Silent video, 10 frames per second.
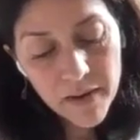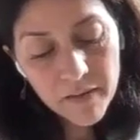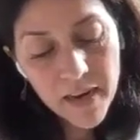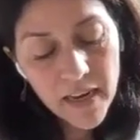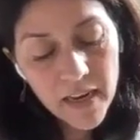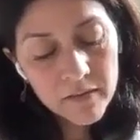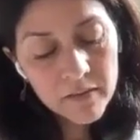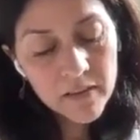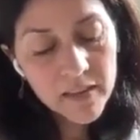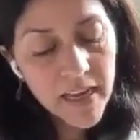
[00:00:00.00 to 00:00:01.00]
my writing,
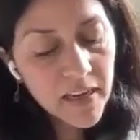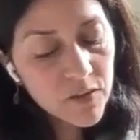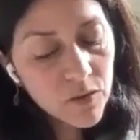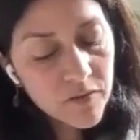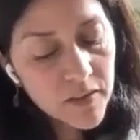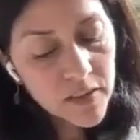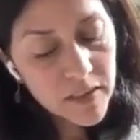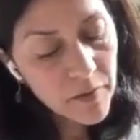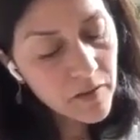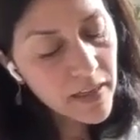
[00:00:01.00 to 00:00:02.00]
saying it's
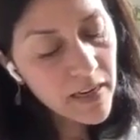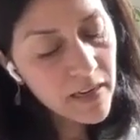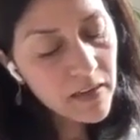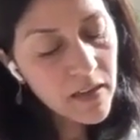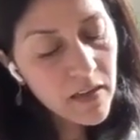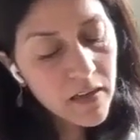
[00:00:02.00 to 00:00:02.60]
overstimulating.